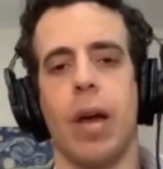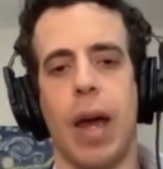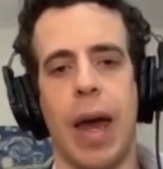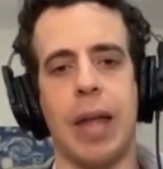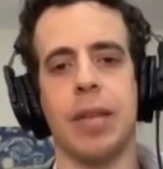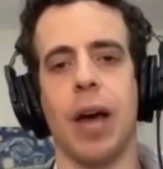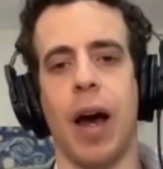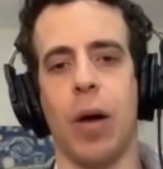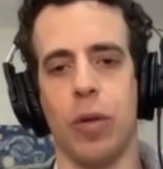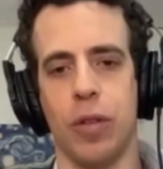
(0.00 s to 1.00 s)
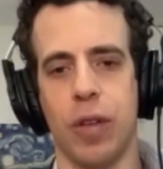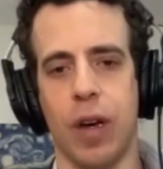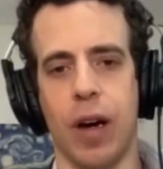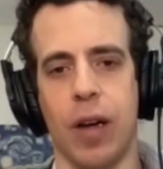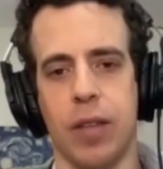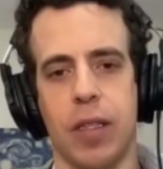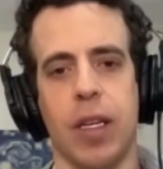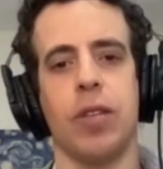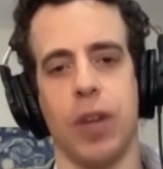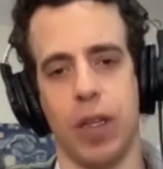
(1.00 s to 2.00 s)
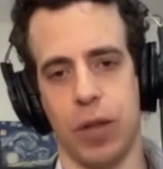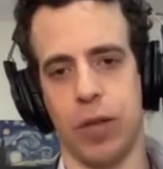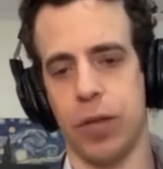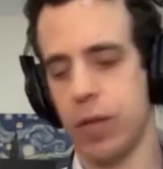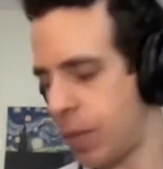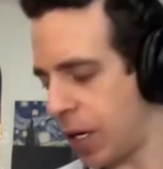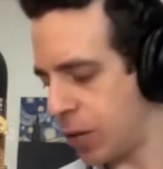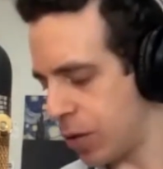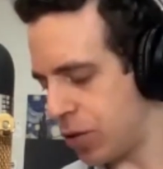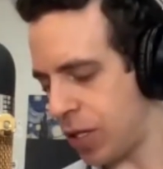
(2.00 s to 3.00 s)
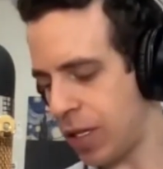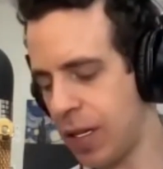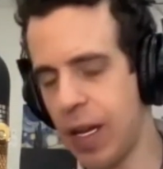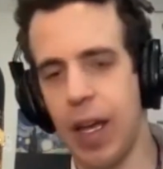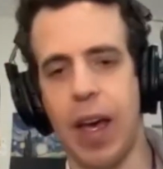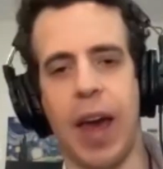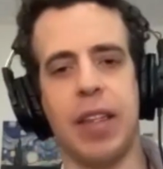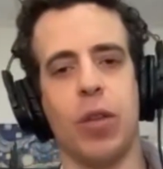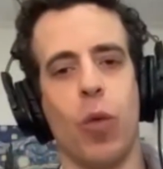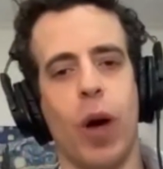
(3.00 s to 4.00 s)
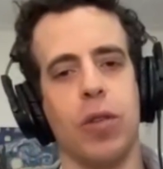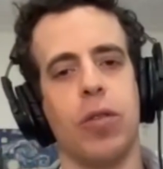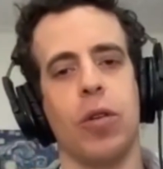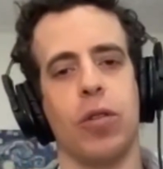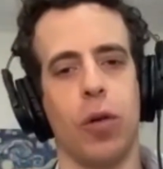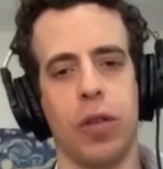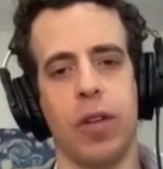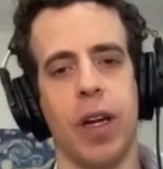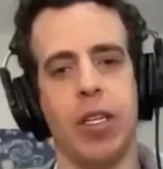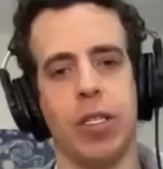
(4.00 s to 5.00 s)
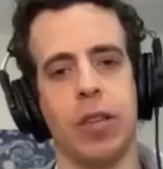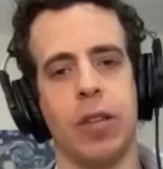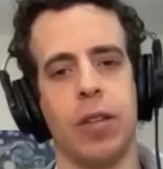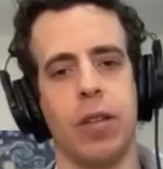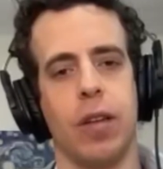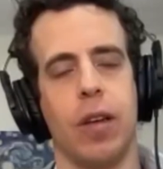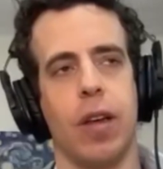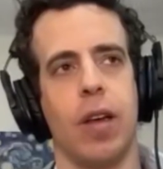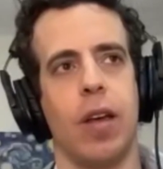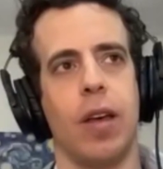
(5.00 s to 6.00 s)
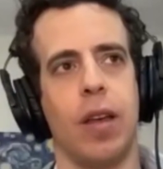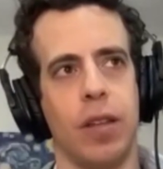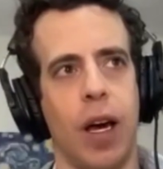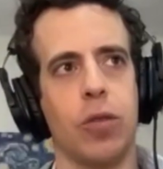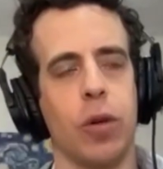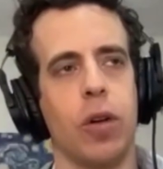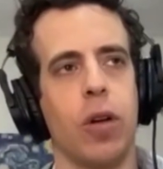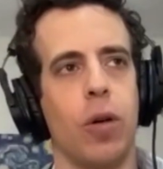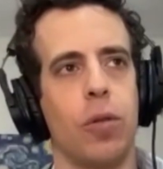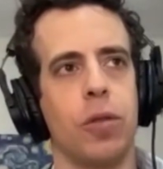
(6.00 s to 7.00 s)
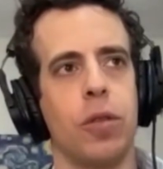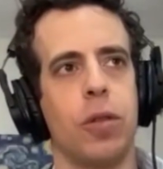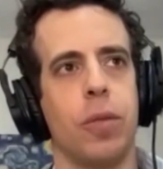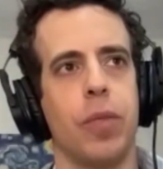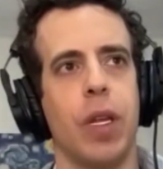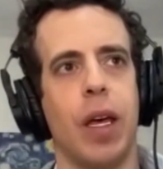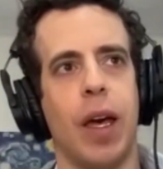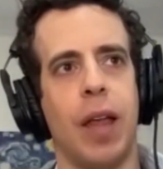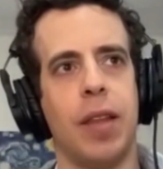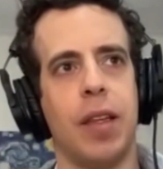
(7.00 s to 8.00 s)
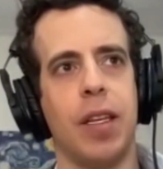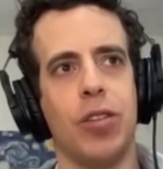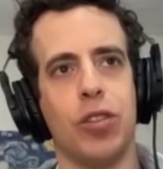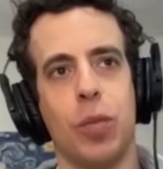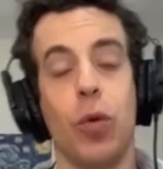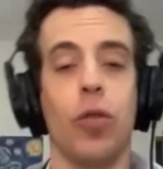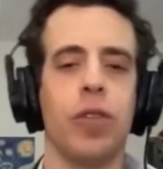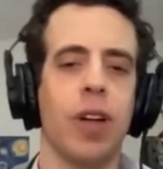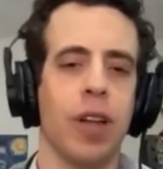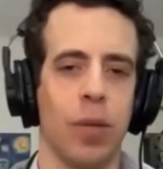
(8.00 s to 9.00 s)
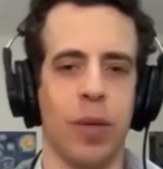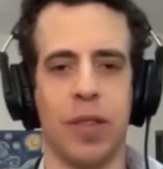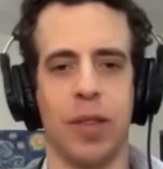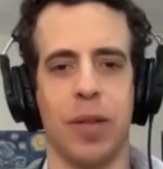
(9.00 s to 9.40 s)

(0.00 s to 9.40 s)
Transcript: And I was sitting in front of my Guruji, and in one of those oscillations, his eyes were closed, and then he just moved a little bit.